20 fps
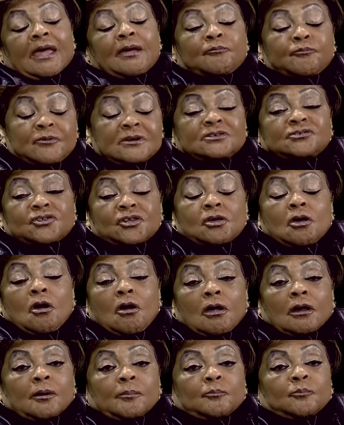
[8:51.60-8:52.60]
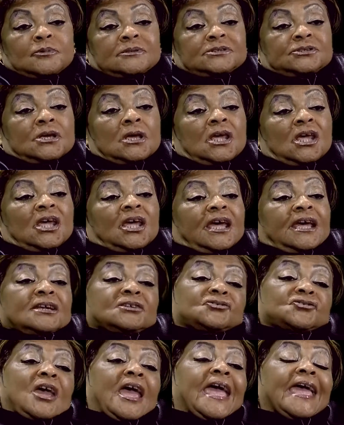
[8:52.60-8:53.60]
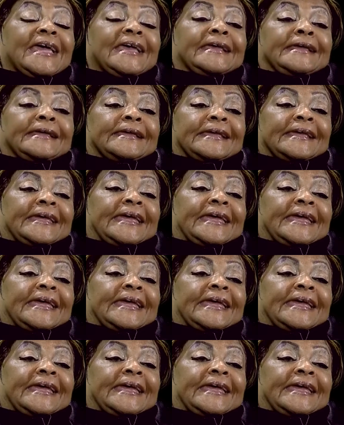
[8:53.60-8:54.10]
originally Harlem was HAARLEM.